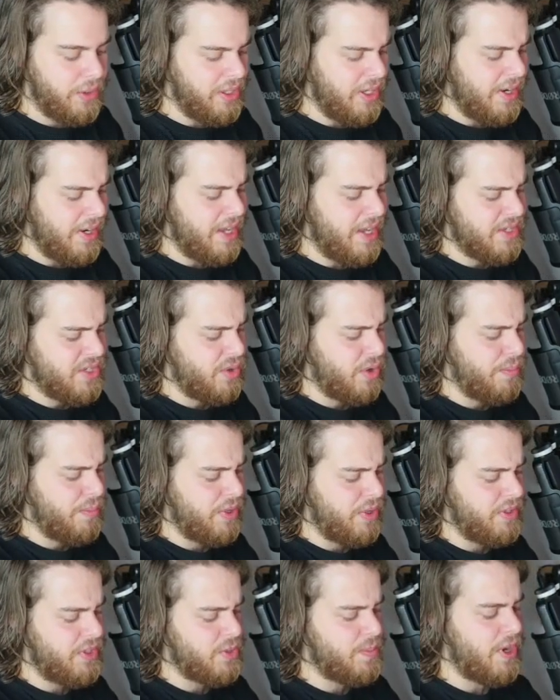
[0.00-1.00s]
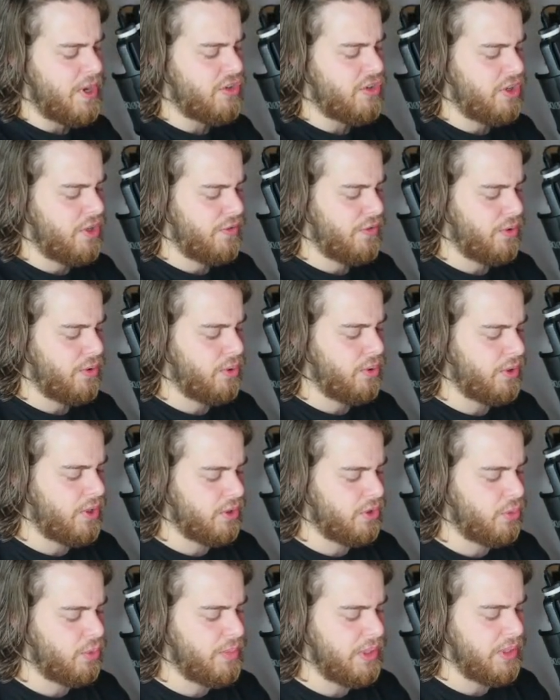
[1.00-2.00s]
nice reprint, especially if you're looking
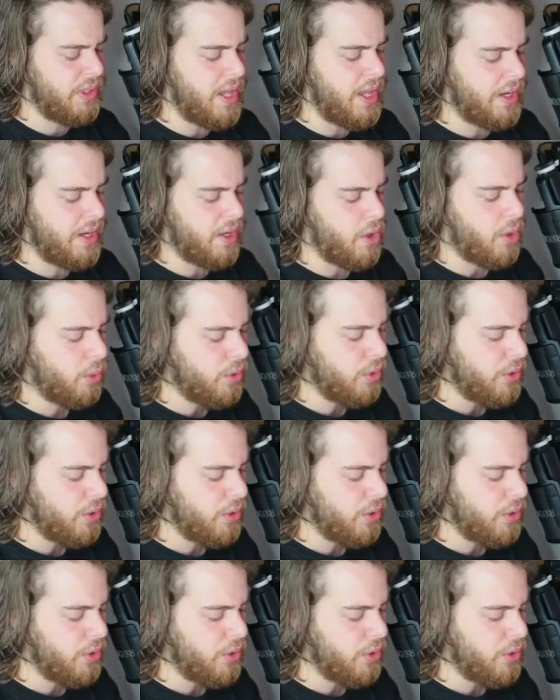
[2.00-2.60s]
to build like older